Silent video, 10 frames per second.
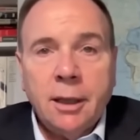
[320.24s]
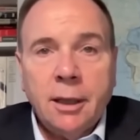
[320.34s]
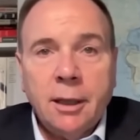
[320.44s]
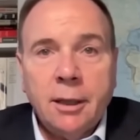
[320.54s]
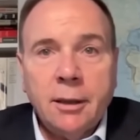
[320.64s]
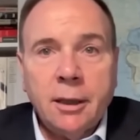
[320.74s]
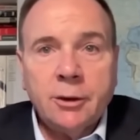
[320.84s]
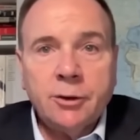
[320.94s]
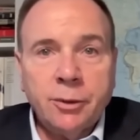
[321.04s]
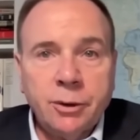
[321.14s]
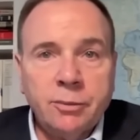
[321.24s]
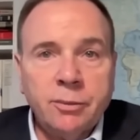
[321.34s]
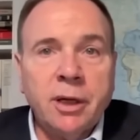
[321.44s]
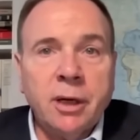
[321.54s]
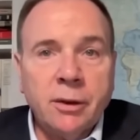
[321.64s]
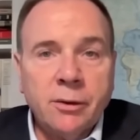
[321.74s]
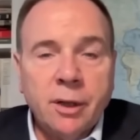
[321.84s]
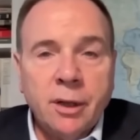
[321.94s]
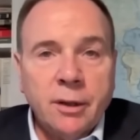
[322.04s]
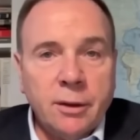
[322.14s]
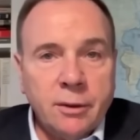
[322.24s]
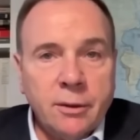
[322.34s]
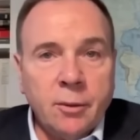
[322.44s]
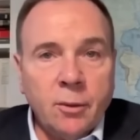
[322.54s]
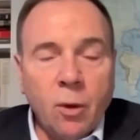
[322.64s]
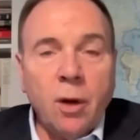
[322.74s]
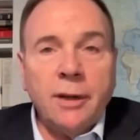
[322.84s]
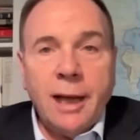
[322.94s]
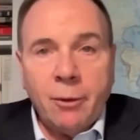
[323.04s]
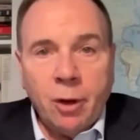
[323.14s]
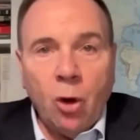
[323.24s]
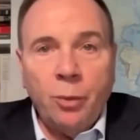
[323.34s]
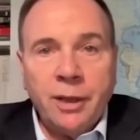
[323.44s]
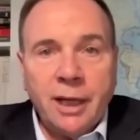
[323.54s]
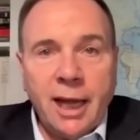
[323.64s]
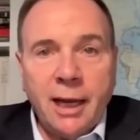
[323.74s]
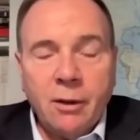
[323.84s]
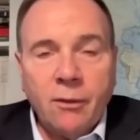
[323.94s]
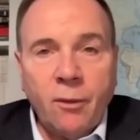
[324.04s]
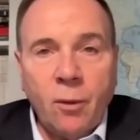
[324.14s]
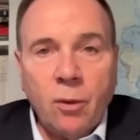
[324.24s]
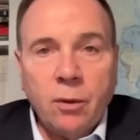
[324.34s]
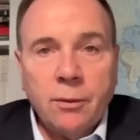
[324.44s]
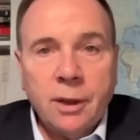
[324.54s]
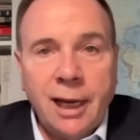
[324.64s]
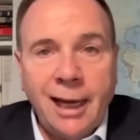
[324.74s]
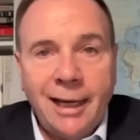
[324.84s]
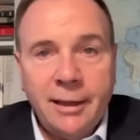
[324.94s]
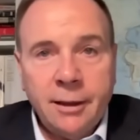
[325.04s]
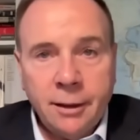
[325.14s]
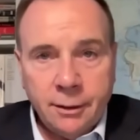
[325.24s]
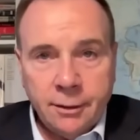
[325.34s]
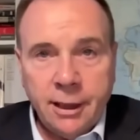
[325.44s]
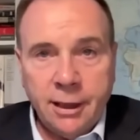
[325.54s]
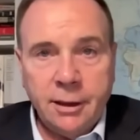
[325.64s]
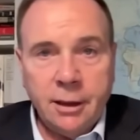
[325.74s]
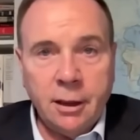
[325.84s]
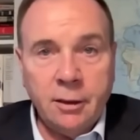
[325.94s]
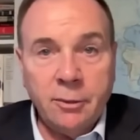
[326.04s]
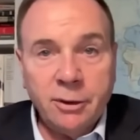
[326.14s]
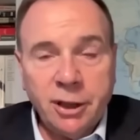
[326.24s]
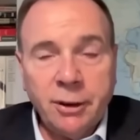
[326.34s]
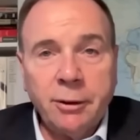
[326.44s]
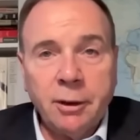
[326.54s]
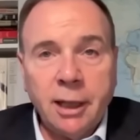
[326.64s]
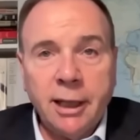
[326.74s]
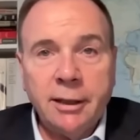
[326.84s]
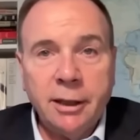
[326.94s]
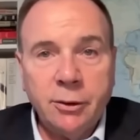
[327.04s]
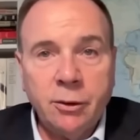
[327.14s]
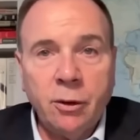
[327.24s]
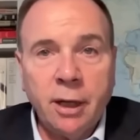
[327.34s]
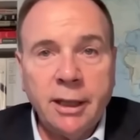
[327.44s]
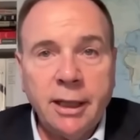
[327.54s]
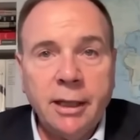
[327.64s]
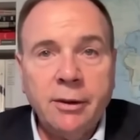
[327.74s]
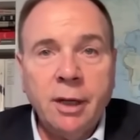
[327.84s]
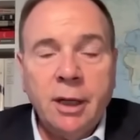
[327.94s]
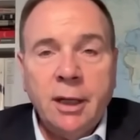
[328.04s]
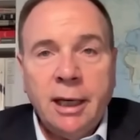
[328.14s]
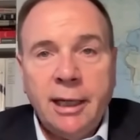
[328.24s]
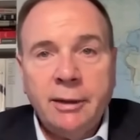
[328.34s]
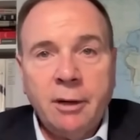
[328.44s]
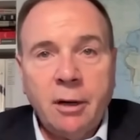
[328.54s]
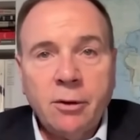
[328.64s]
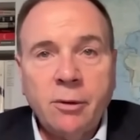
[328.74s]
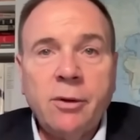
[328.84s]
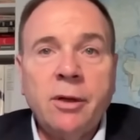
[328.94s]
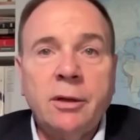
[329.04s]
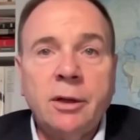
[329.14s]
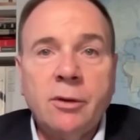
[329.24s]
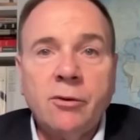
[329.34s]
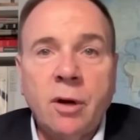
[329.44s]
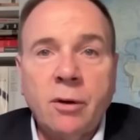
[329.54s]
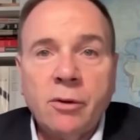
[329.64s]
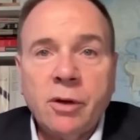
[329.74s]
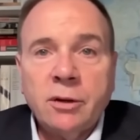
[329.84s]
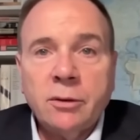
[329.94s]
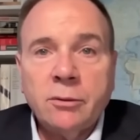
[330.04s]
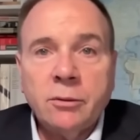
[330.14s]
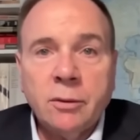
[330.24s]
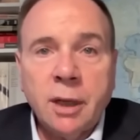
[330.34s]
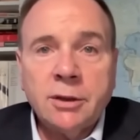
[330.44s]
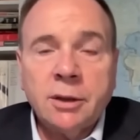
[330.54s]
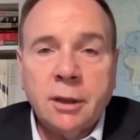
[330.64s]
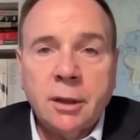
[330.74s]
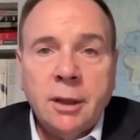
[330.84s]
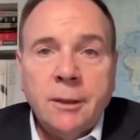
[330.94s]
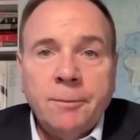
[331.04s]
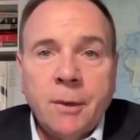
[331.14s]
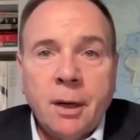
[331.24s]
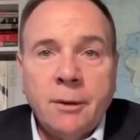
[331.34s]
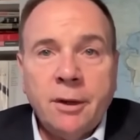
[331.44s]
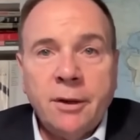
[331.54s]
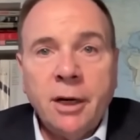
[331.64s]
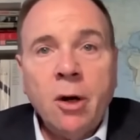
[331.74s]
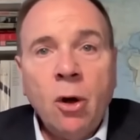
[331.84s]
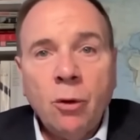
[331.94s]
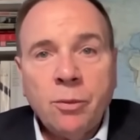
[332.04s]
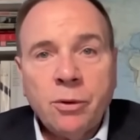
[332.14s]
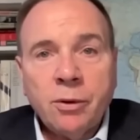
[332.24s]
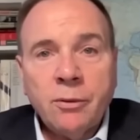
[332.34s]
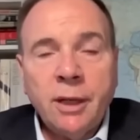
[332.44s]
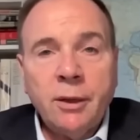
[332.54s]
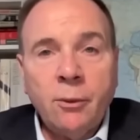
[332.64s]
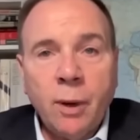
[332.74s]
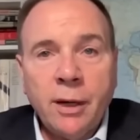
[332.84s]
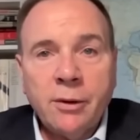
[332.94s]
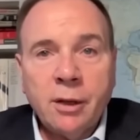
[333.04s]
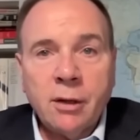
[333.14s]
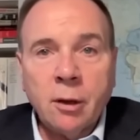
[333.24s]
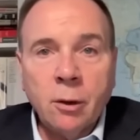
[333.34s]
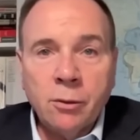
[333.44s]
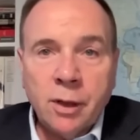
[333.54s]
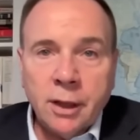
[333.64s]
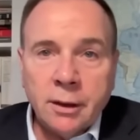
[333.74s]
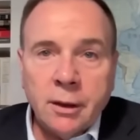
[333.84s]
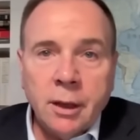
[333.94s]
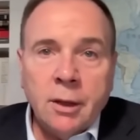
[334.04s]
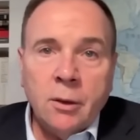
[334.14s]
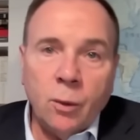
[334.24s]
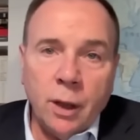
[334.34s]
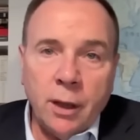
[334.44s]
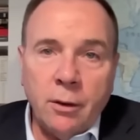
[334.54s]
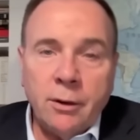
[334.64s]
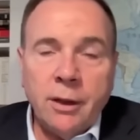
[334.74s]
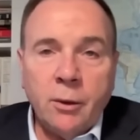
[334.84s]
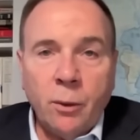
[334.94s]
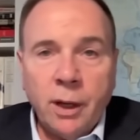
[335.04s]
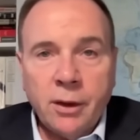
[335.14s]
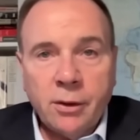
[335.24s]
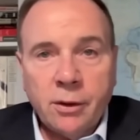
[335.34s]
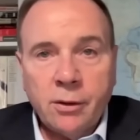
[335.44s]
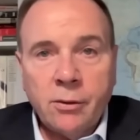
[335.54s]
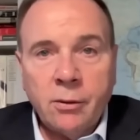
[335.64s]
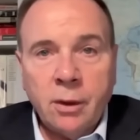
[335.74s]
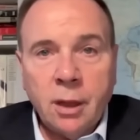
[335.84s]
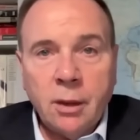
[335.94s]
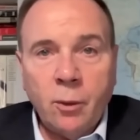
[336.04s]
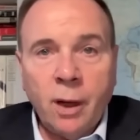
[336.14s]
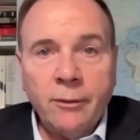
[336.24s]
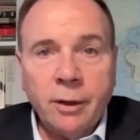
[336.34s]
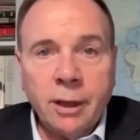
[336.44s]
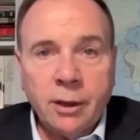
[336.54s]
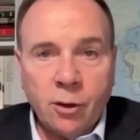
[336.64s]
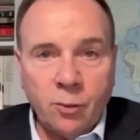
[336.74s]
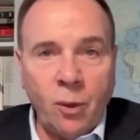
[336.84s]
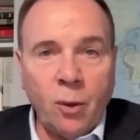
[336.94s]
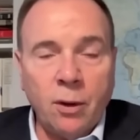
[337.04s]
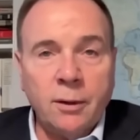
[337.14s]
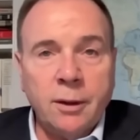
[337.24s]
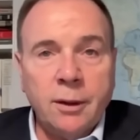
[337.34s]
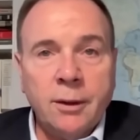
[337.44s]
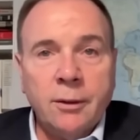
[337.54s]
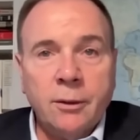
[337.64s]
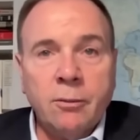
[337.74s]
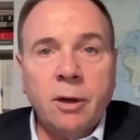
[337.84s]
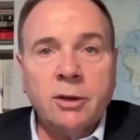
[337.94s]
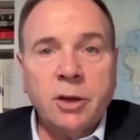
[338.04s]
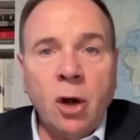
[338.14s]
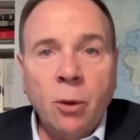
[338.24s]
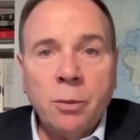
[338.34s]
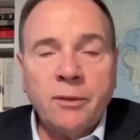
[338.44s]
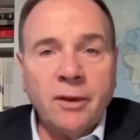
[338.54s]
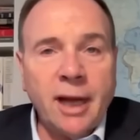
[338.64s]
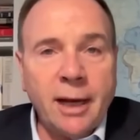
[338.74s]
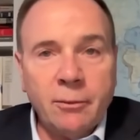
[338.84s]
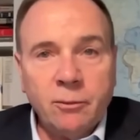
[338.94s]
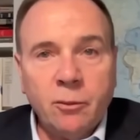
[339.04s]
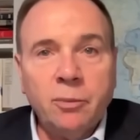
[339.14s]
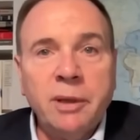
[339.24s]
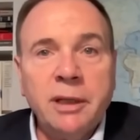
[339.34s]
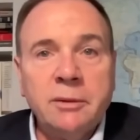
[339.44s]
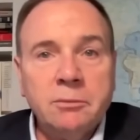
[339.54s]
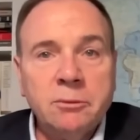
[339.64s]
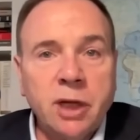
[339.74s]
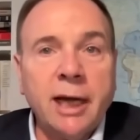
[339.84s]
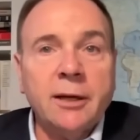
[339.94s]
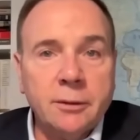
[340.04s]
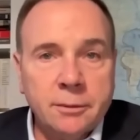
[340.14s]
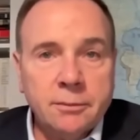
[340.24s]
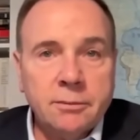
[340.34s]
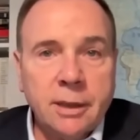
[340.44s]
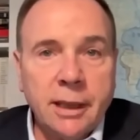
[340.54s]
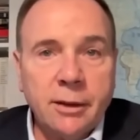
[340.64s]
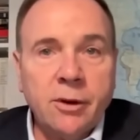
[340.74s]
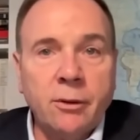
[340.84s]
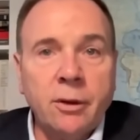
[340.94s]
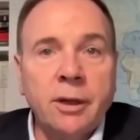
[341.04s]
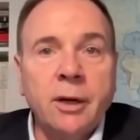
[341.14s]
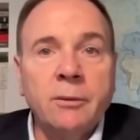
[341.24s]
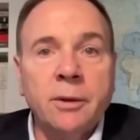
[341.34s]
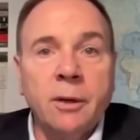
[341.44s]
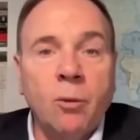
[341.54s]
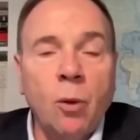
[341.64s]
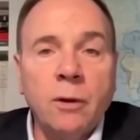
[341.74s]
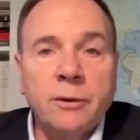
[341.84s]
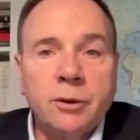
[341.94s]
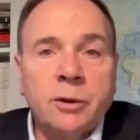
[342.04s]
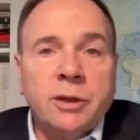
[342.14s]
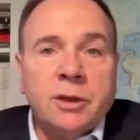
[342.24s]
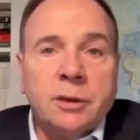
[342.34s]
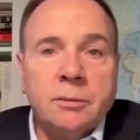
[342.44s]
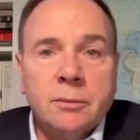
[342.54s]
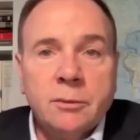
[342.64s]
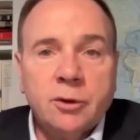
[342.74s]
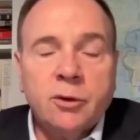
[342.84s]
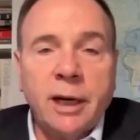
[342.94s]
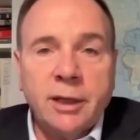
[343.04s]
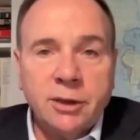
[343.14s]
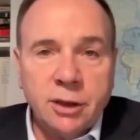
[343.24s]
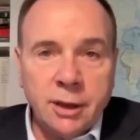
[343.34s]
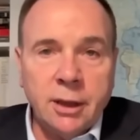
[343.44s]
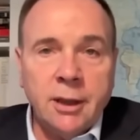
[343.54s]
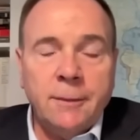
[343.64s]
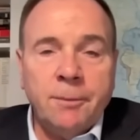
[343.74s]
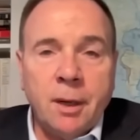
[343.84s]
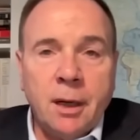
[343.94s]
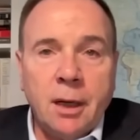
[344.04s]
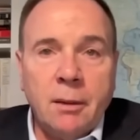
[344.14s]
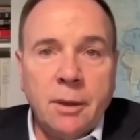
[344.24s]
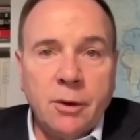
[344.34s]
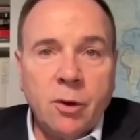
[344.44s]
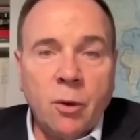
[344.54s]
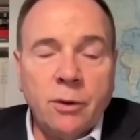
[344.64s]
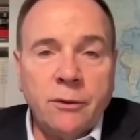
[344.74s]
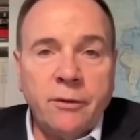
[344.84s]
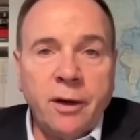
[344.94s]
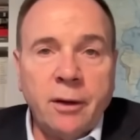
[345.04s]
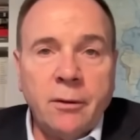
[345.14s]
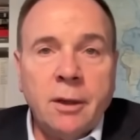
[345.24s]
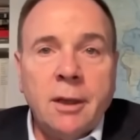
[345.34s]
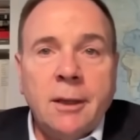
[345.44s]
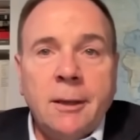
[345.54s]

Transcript: uh, contribution because number one, that would open the gates for the aid that uh, the material aid that Ukraine needs, and it would also send a strong signal to Russia uh, that their hopes that the West is losing will, that the West is uh, wavering in the support, the Russian hopes for that would be shattered, and so that their their war of attrition strategy um, is going to fail.